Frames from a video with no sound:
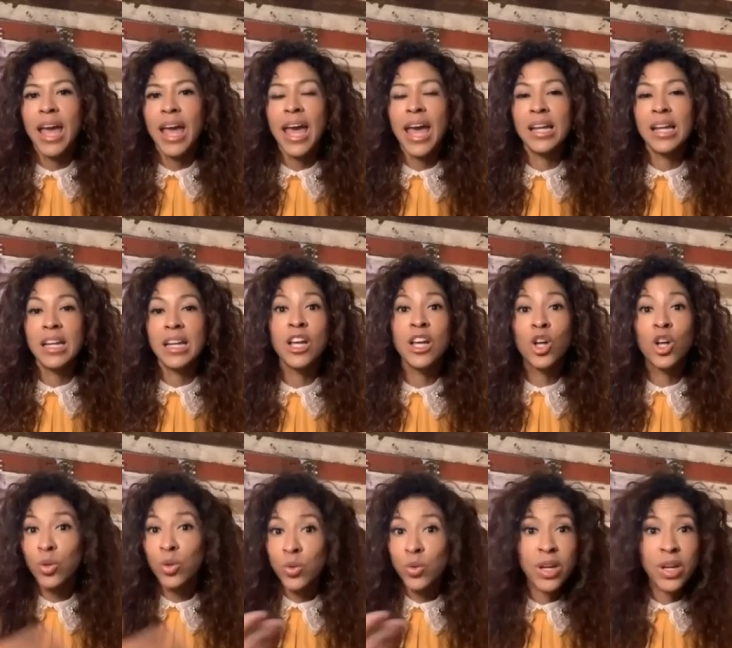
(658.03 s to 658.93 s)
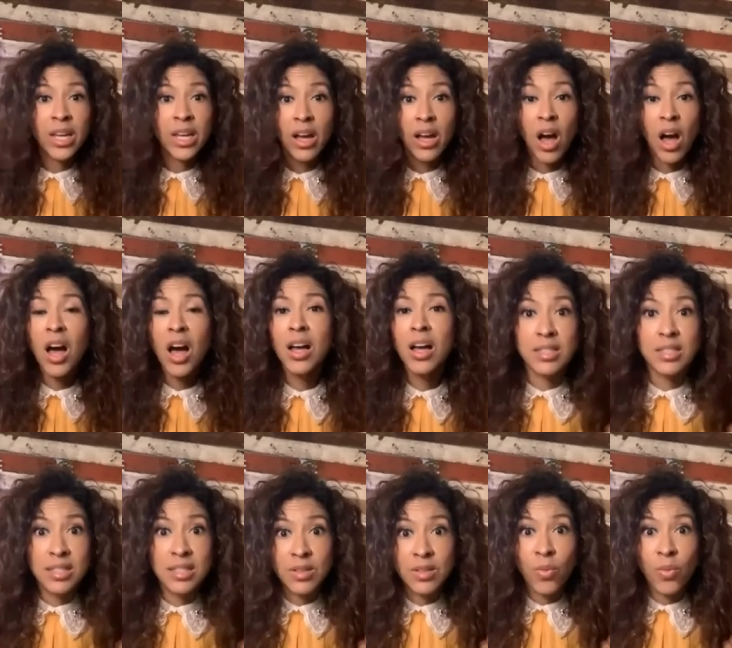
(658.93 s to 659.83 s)
and including
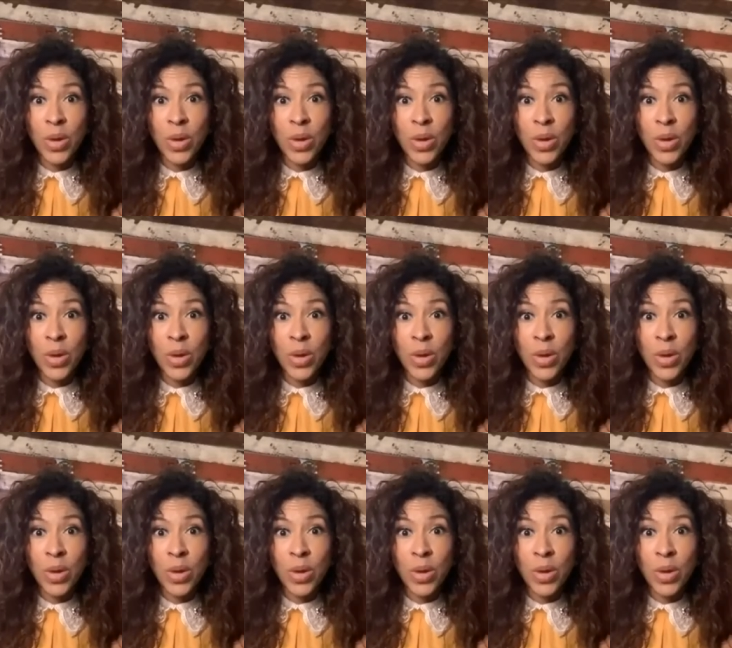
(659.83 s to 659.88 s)
us,